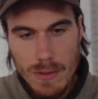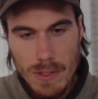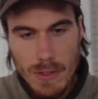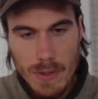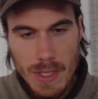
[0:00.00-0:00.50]

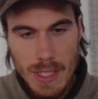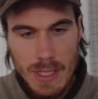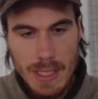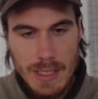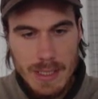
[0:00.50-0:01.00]
So I
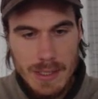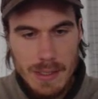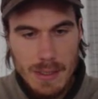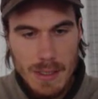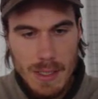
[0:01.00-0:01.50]
think
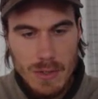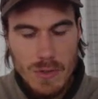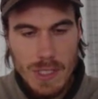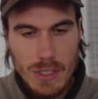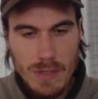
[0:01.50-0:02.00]
this
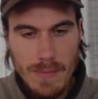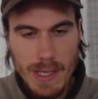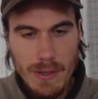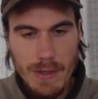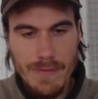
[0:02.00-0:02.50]

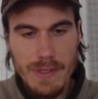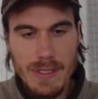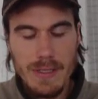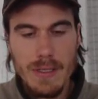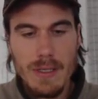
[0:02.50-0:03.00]
introduction paragraph
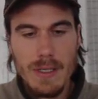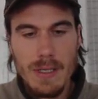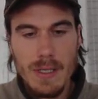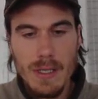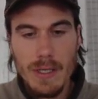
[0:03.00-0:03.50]
is
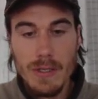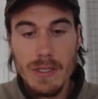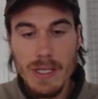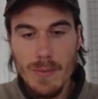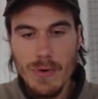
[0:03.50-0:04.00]
a
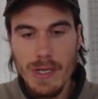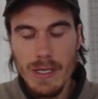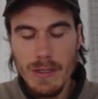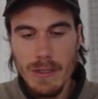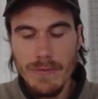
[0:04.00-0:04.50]
good
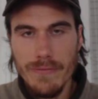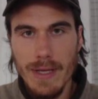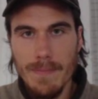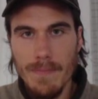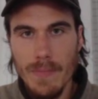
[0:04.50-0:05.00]
summary
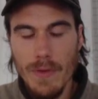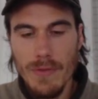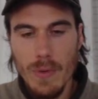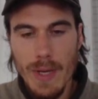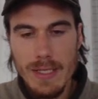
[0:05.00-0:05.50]
of
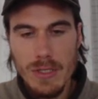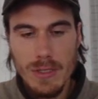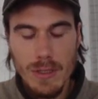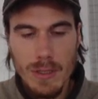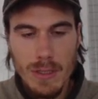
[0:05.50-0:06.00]
the
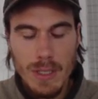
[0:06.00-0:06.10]
question.